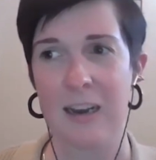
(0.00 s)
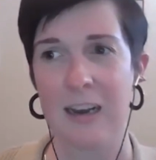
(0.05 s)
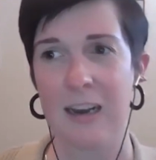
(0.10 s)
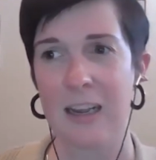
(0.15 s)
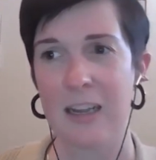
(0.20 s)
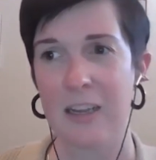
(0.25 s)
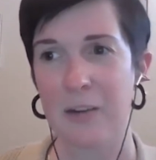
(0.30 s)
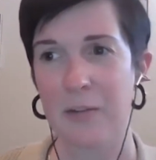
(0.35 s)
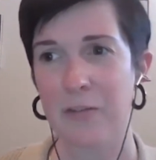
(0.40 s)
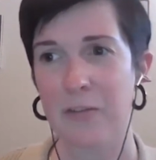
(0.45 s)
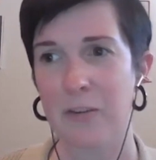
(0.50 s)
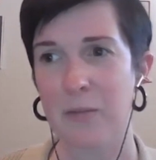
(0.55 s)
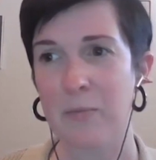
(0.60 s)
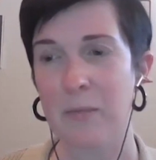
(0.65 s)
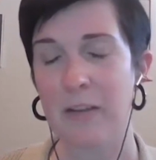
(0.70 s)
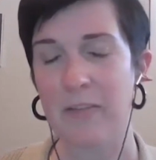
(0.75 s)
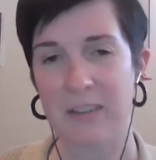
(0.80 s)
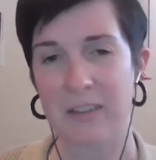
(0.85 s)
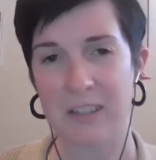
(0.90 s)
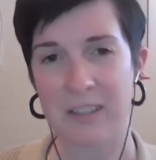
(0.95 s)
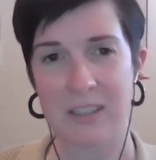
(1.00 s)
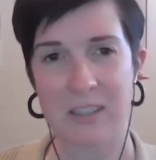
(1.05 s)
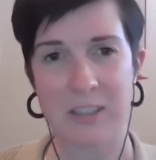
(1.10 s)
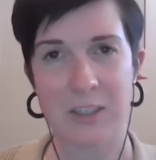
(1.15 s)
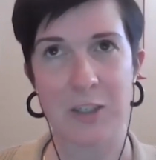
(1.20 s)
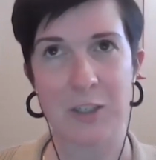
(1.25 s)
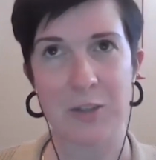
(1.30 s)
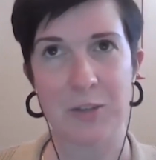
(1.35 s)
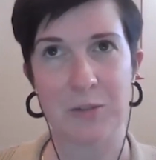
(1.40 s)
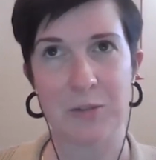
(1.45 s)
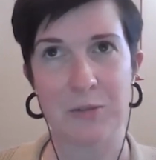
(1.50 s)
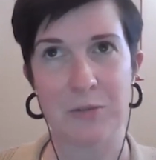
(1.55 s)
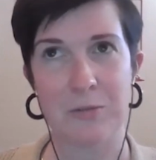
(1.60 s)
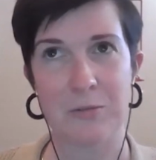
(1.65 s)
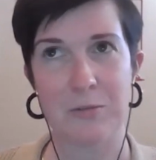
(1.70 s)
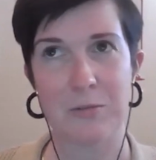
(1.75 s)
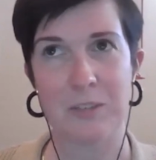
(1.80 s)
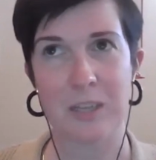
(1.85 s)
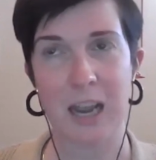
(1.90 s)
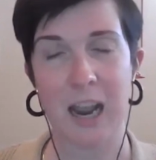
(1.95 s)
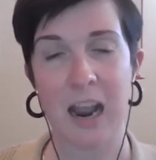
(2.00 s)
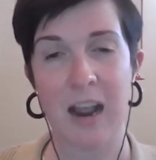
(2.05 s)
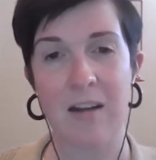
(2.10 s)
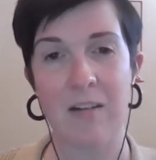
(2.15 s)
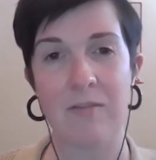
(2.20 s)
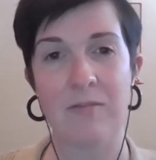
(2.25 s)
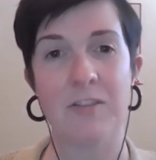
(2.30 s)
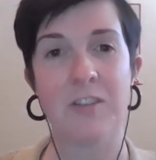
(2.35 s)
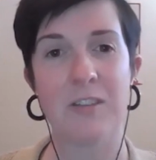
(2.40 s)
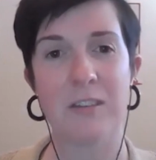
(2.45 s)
and for Memphis to have